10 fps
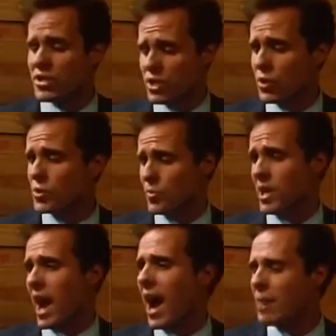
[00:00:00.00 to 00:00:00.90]
Excuse
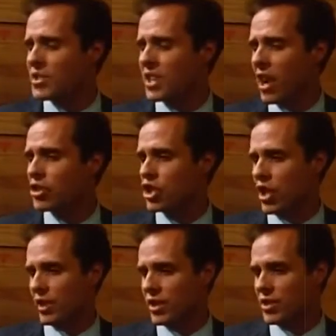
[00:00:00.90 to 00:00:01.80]
me, I am scared
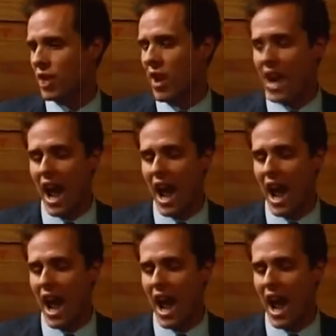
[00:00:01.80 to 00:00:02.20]
shitless, all right?